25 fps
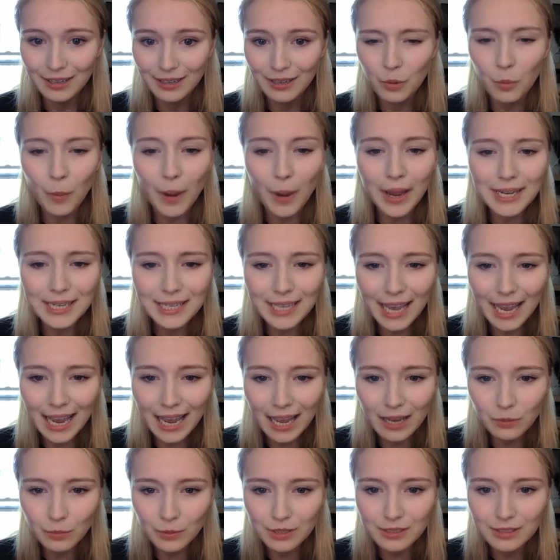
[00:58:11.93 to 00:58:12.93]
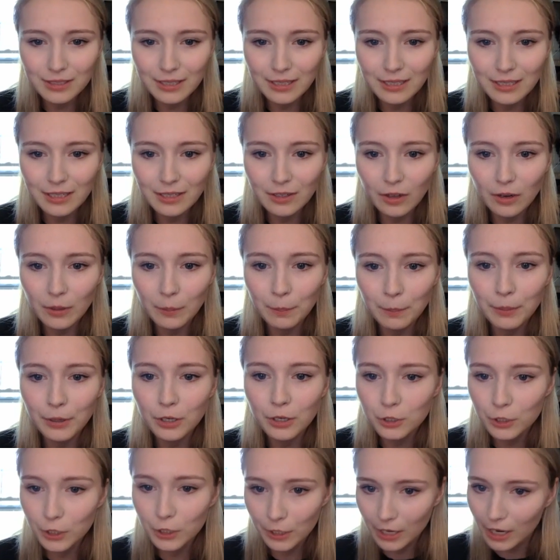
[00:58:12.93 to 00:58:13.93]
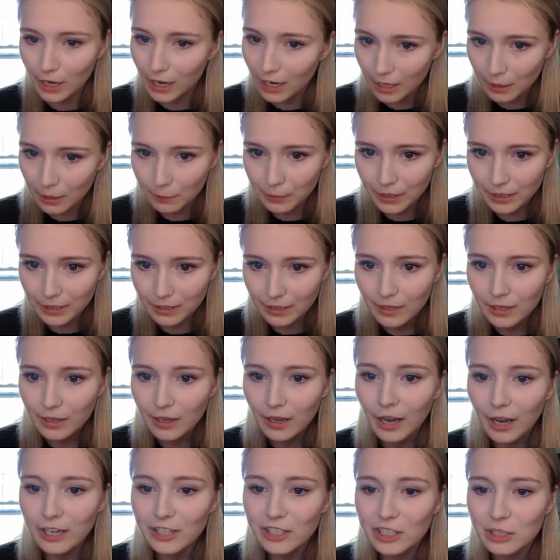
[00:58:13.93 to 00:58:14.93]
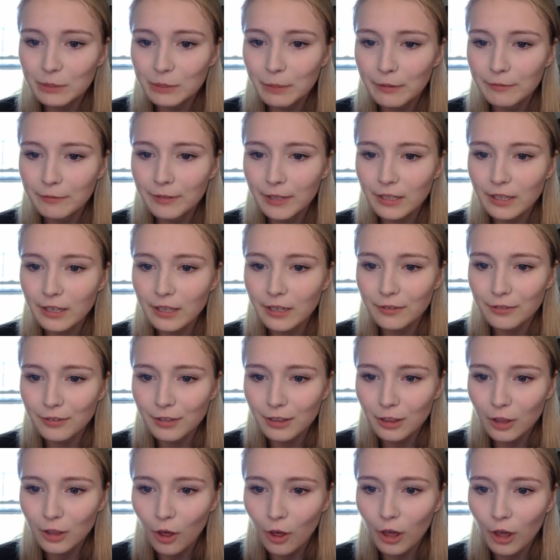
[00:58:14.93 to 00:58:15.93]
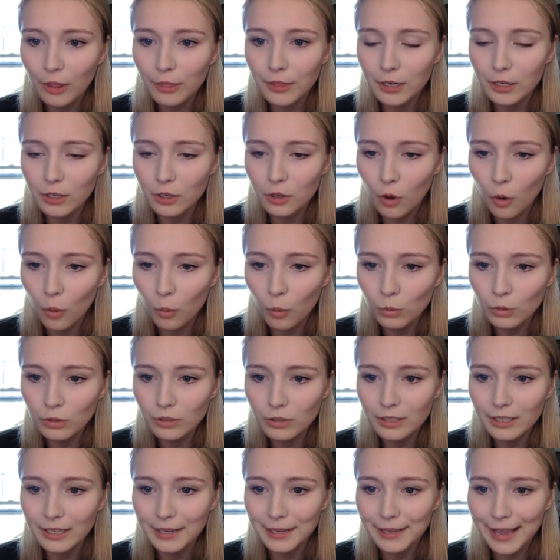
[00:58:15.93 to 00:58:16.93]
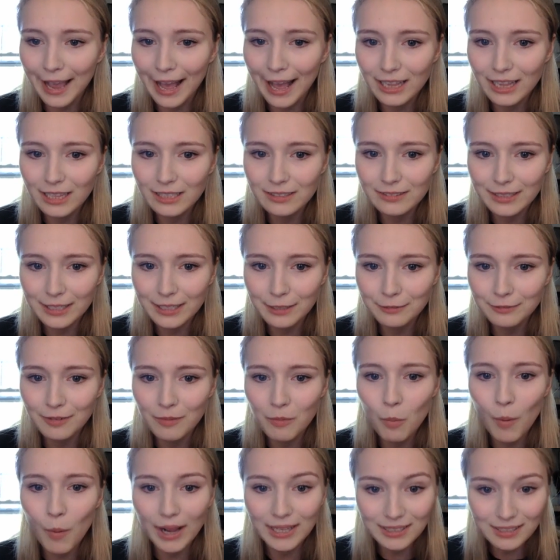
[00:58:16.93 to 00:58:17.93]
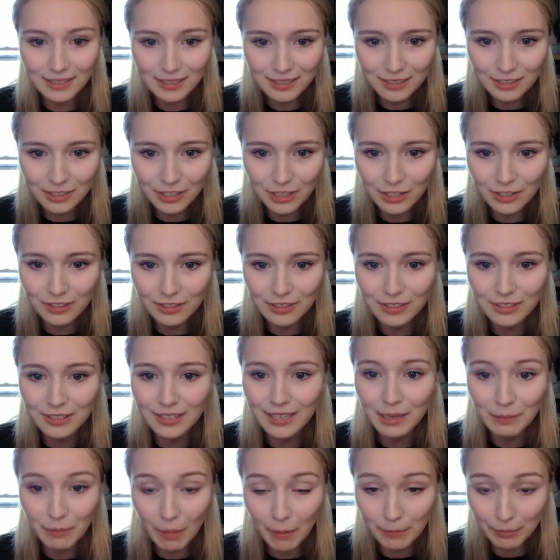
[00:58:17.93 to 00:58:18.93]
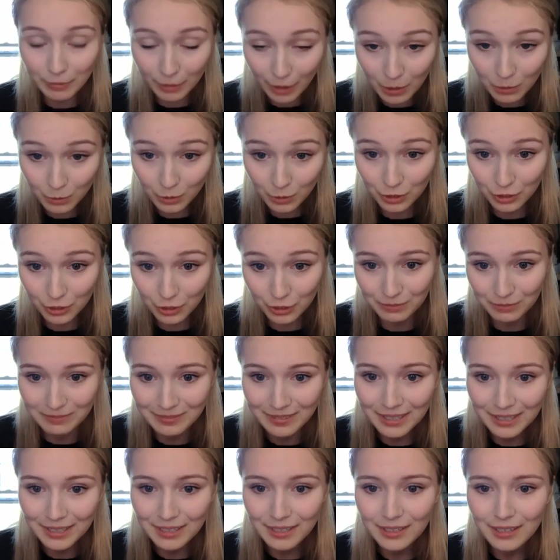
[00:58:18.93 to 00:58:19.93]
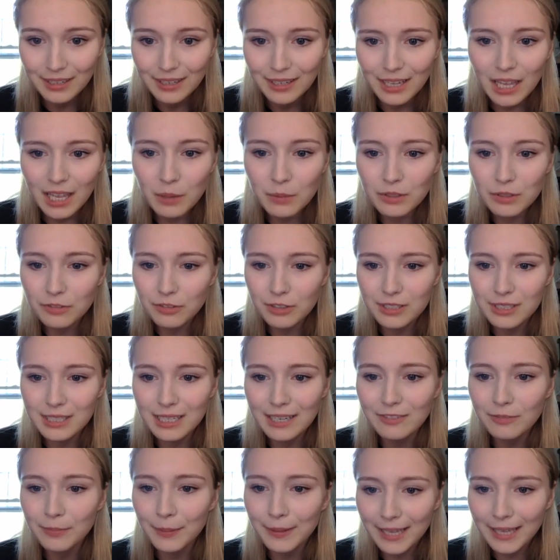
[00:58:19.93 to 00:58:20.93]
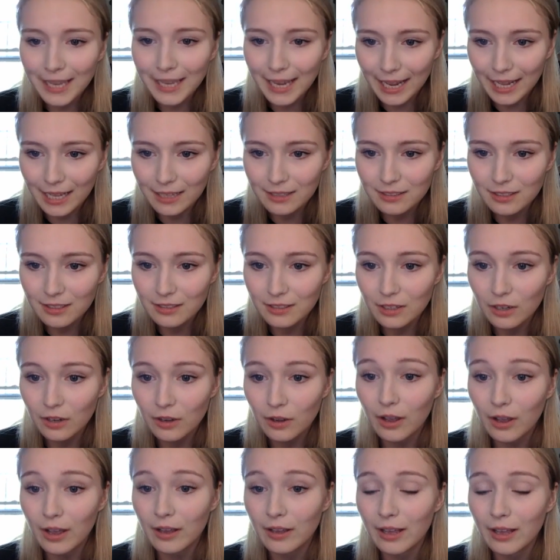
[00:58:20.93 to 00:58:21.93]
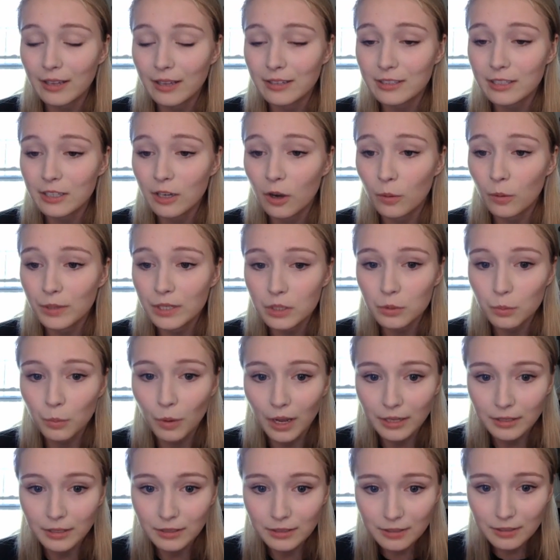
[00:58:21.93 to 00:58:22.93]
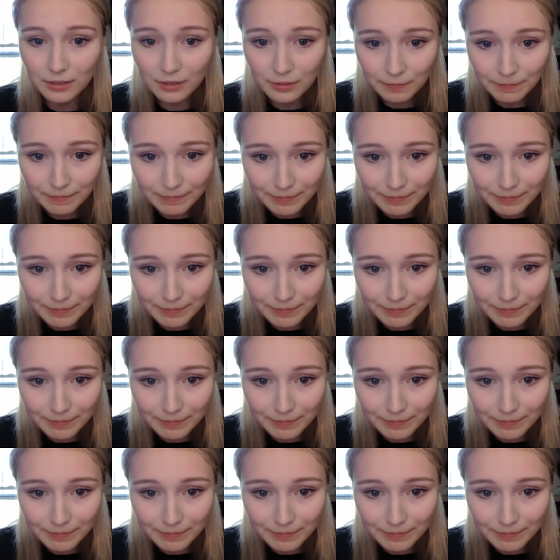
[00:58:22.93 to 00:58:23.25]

White Cat was seated on a Persian carpet under a pavilion of cloth and gold in a gallery from whence she could see him approach. He was received by the hands as he always was.